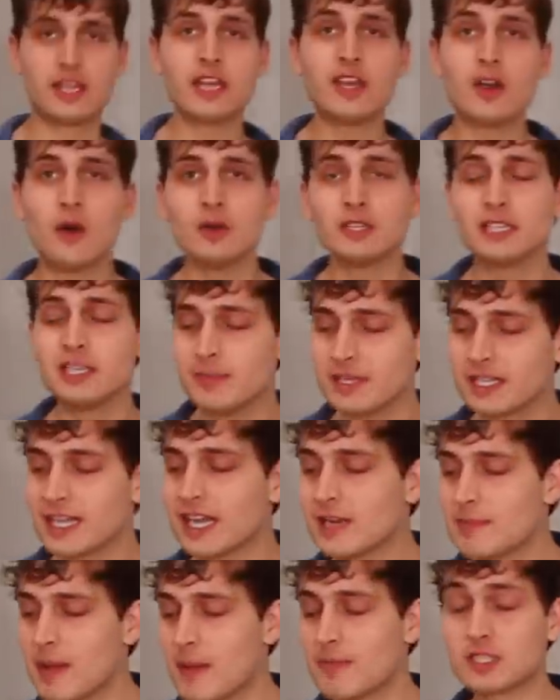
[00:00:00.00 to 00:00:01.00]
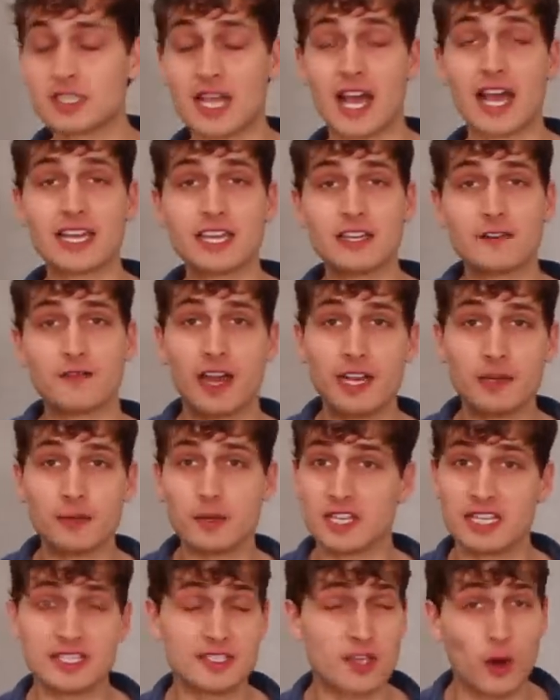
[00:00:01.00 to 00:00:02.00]
The only banana peppers I could find
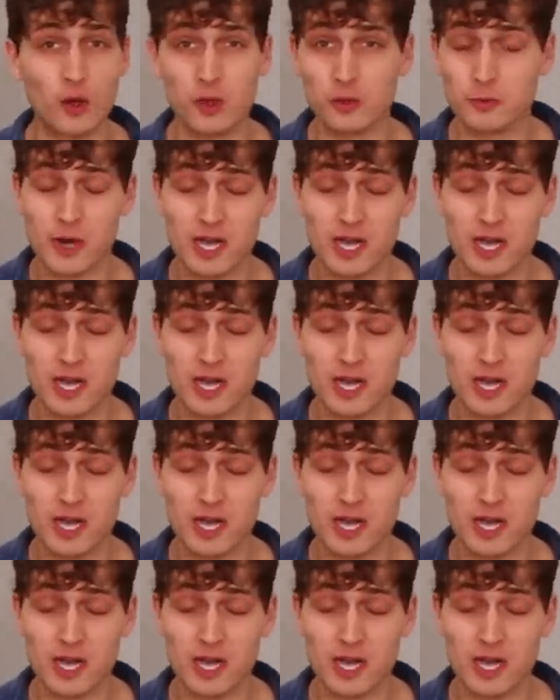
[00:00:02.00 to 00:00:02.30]
were these whole